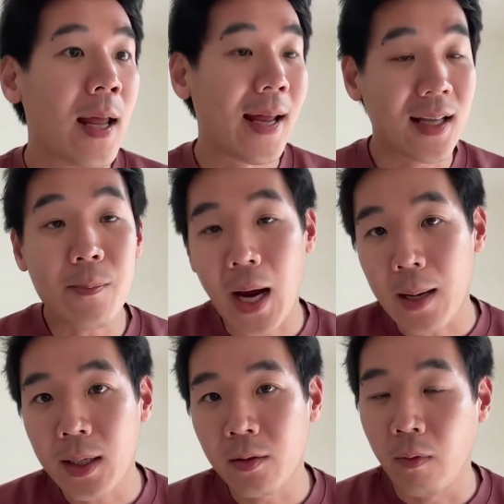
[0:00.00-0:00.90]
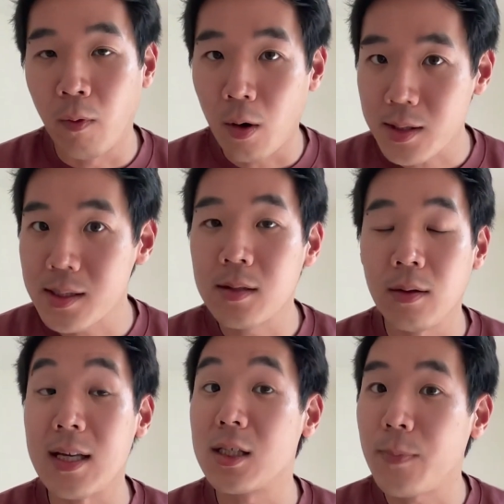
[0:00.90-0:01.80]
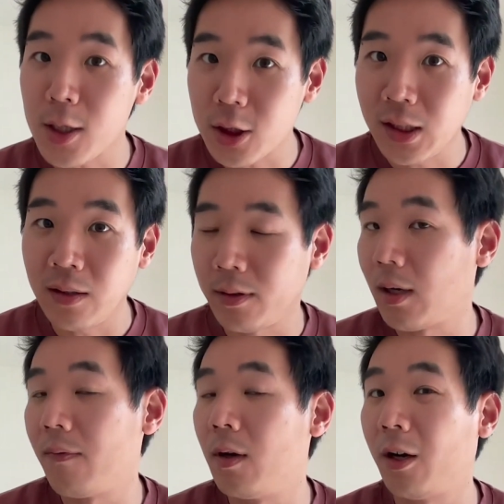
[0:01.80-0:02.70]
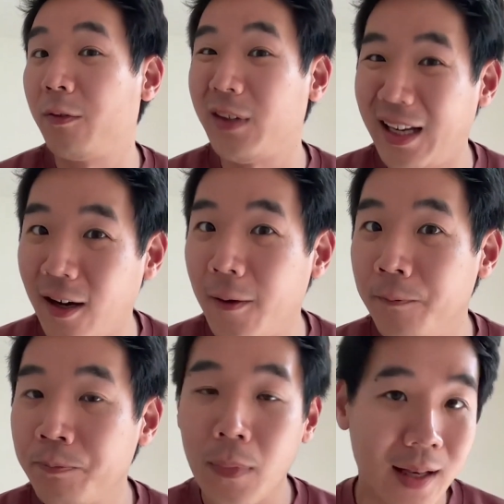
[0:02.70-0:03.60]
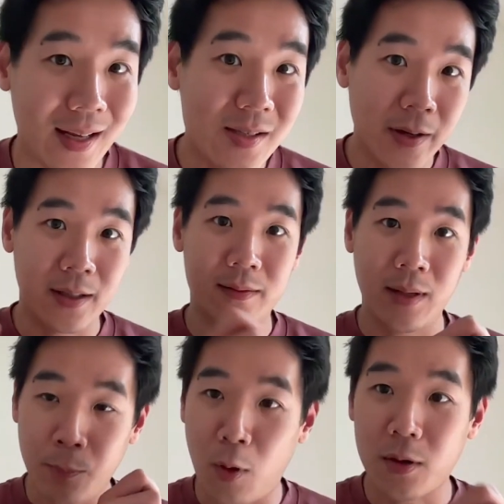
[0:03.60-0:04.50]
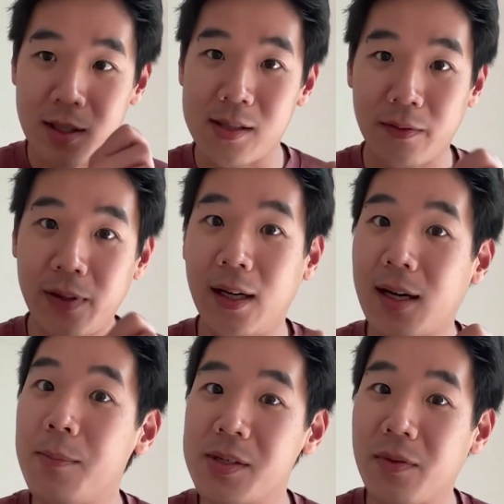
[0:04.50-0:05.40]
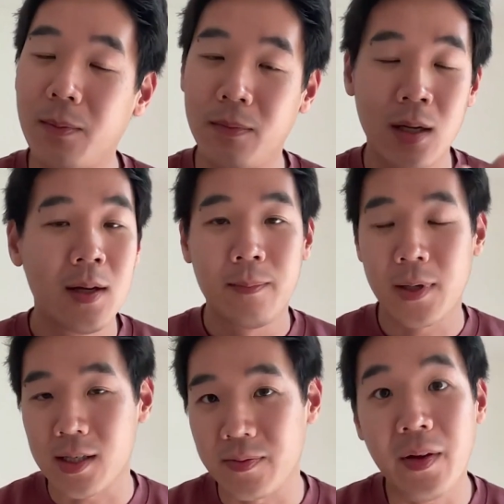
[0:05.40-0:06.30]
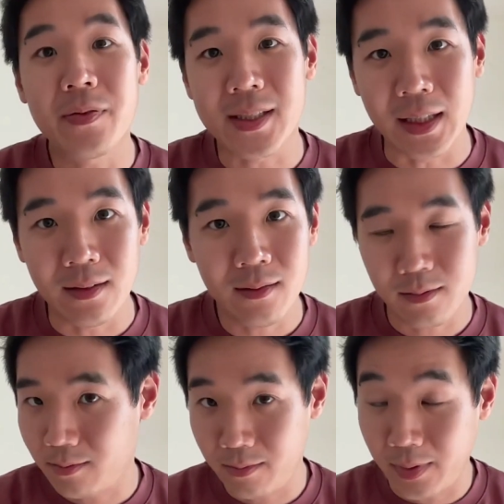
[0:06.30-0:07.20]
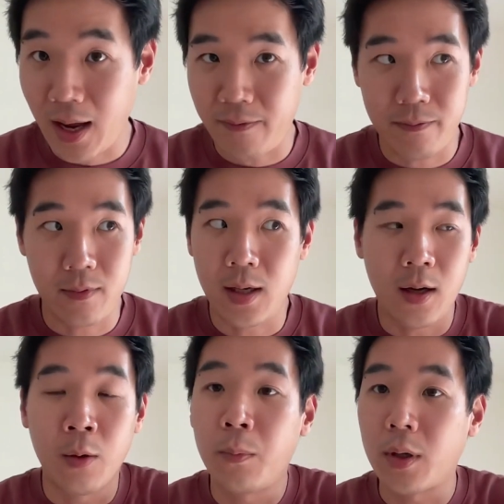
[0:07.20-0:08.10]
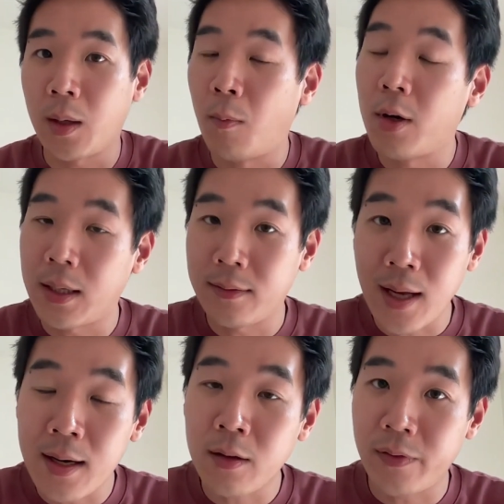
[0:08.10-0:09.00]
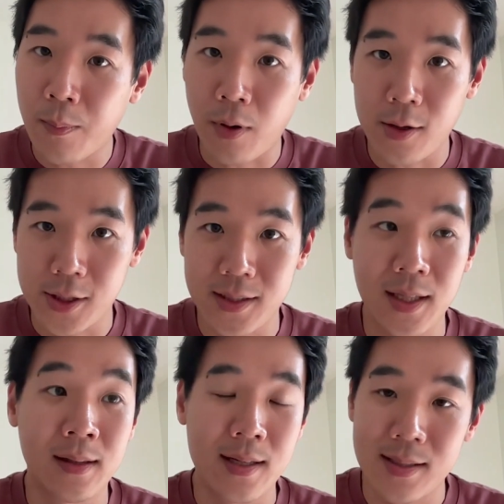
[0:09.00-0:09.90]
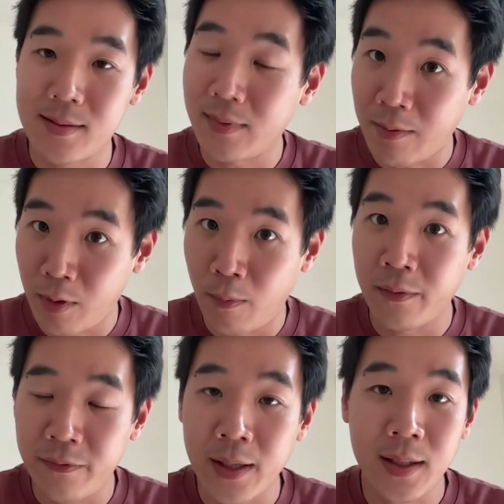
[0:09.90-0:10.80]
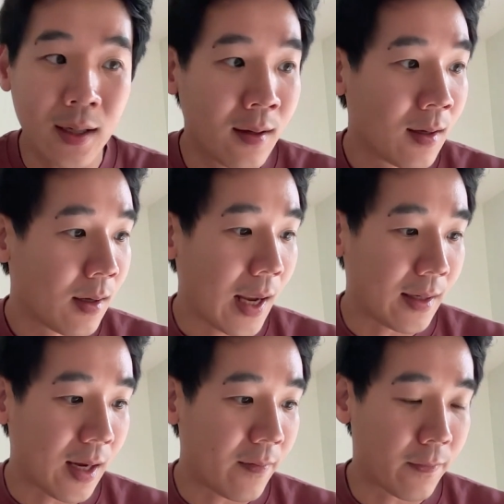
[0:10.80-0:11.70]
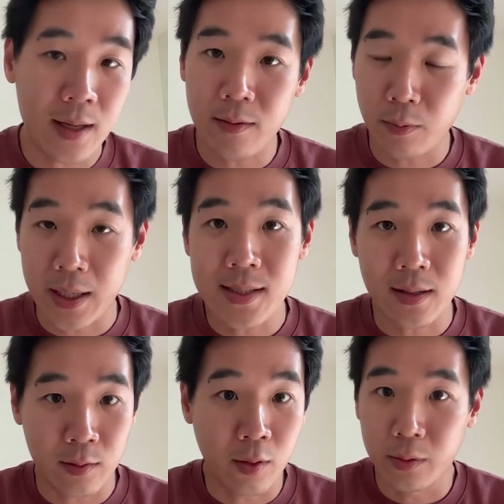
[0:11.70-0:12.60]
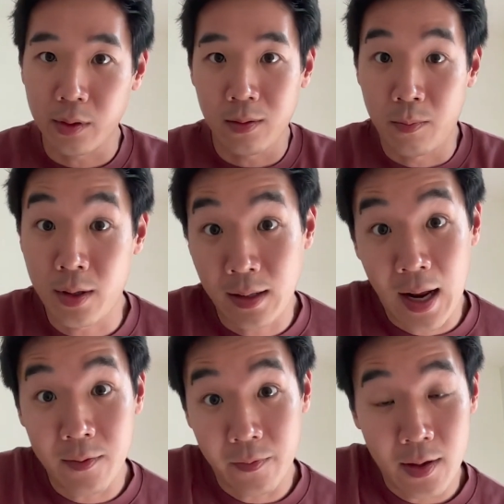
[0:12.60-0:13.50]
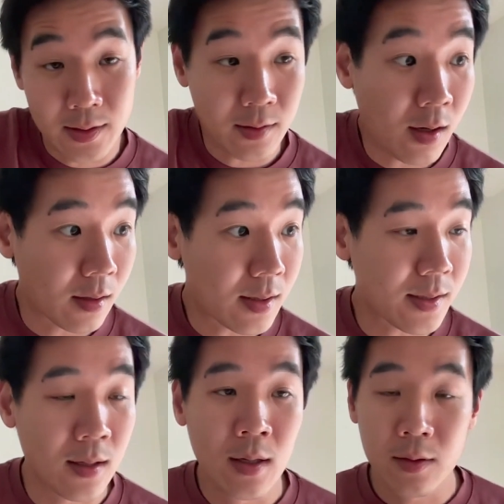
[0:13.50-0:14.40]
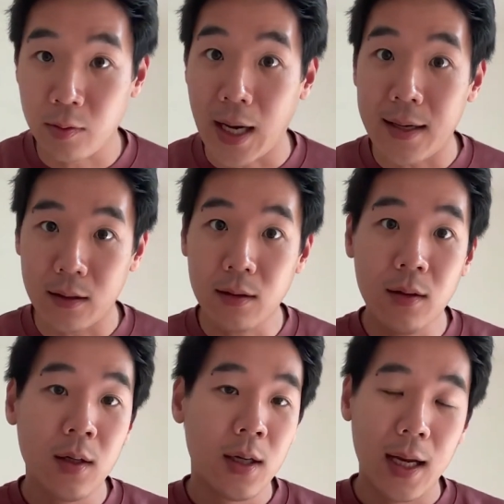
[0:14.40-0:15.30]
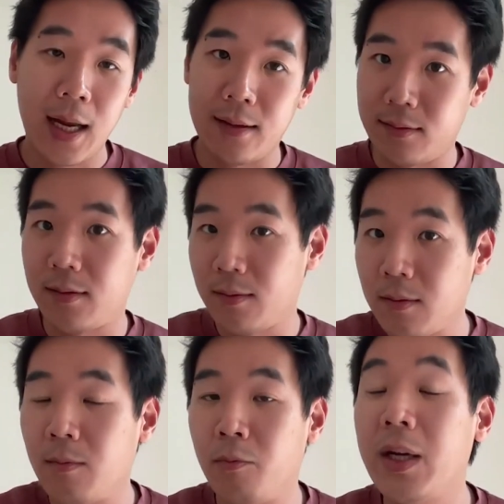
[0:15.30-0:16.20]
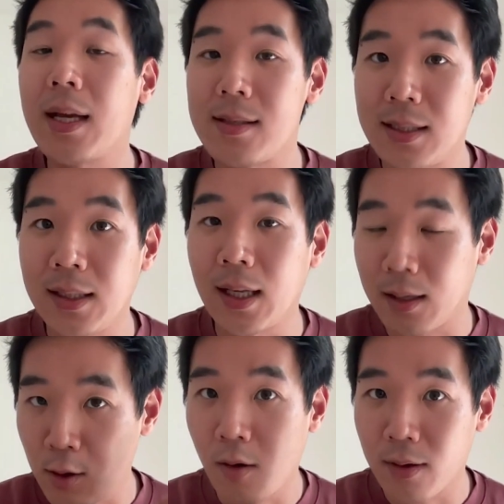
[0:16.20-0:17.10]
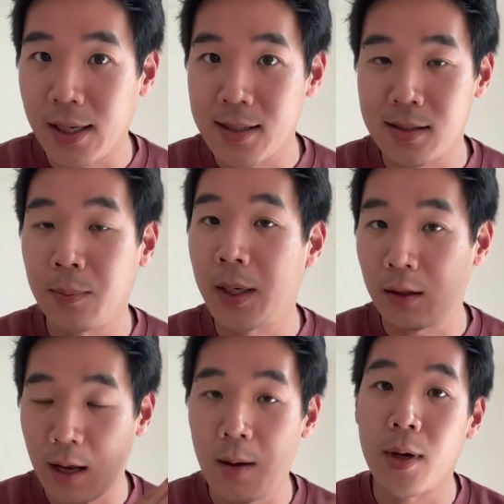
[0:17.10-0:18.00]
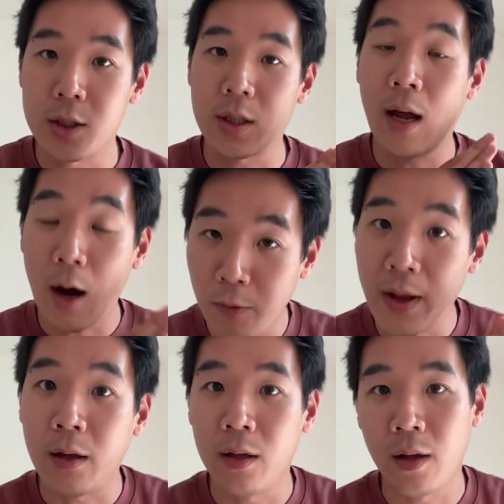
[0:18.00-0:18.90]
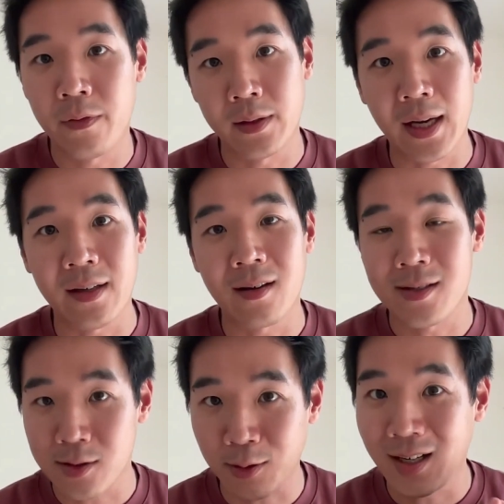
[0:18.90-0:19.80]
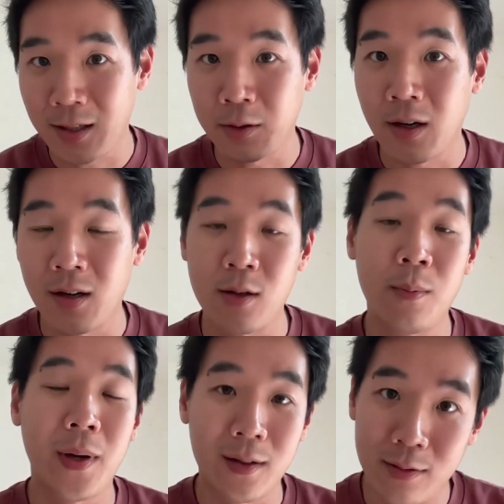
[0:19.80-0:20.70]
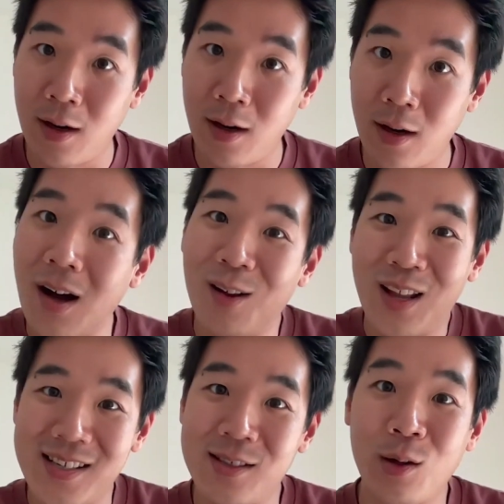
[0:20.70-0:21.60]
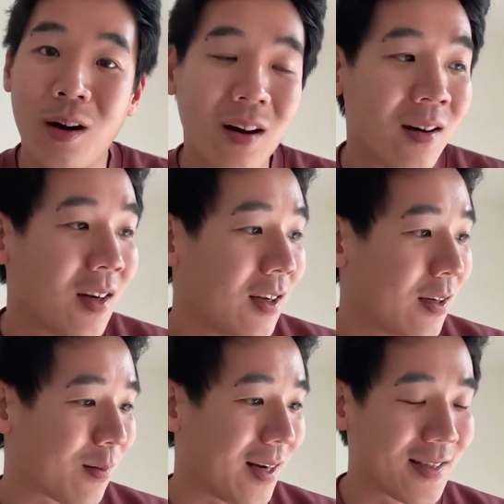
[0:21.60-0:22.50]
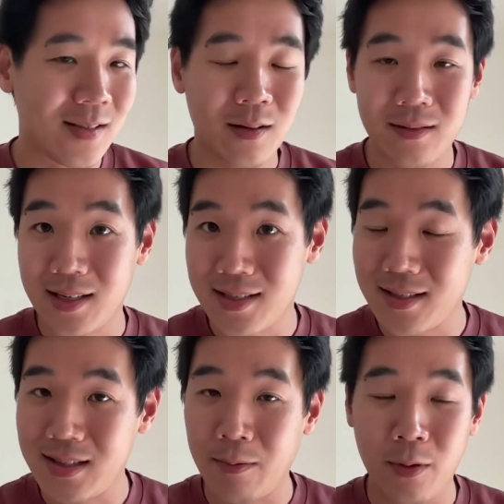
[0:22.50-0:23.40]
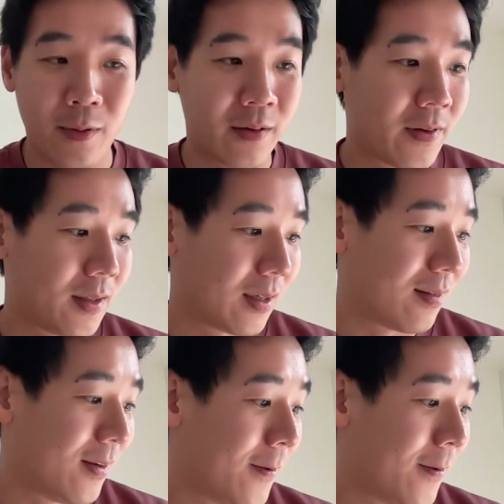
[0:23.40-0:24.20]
And that pipeline rewards you, especially when you have a lot of data. And that's where the importance of data comes from. Because we have onboarded more than 10 of our projects in this level 1 funding, and they have raised in total more than $100,000 together. And we can see that it correlates depending on how much and how well of a data and storyteller you are compared to how less you are, right? So this is level 1 funding.